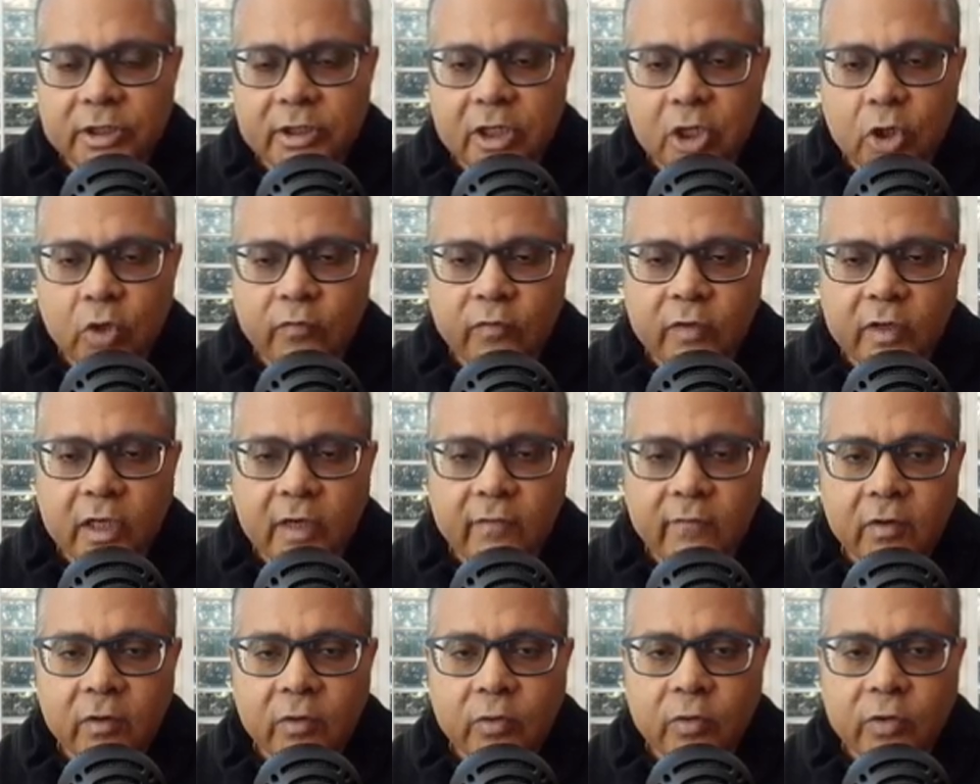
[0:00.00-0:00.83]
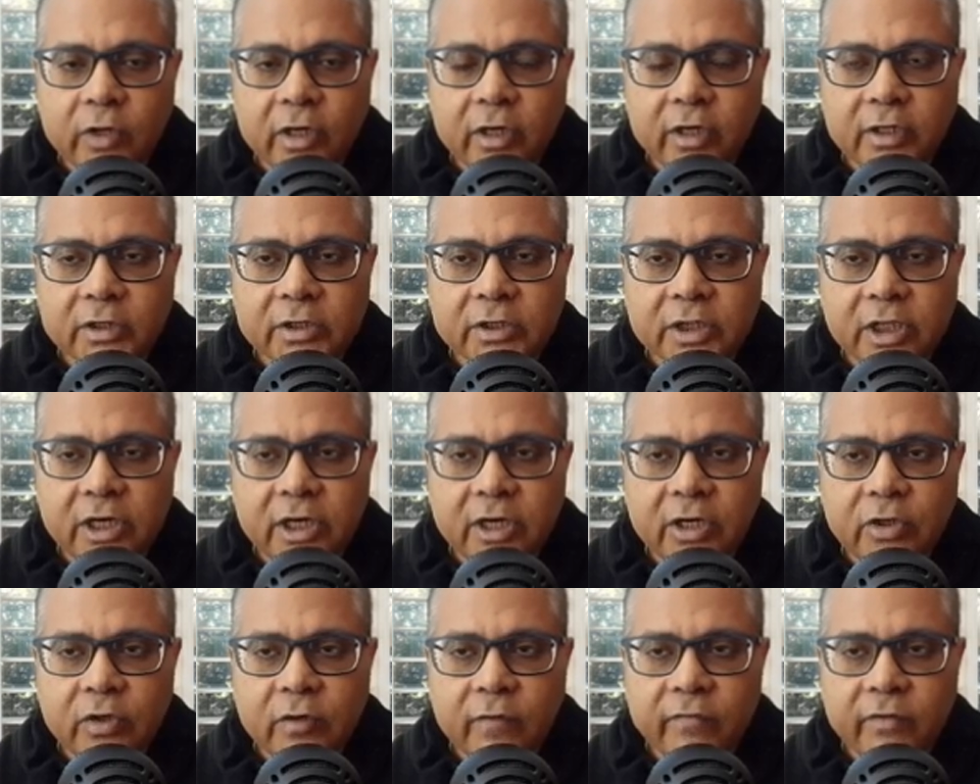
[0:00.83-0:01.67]
Now we have a good
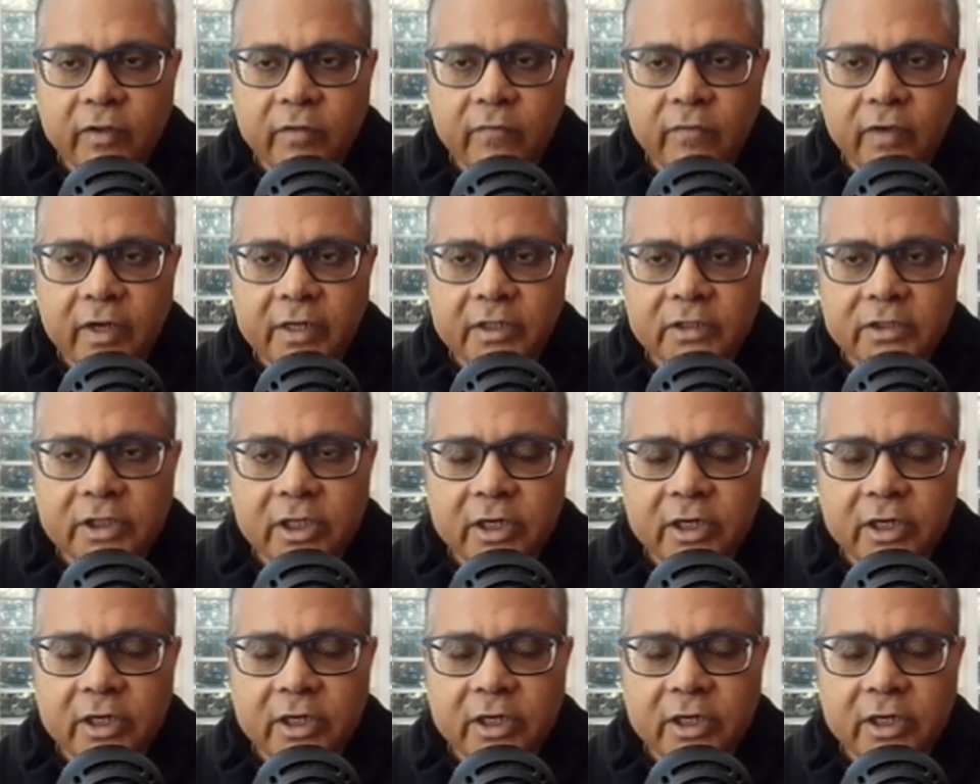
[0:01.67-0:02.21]
understanding of the weights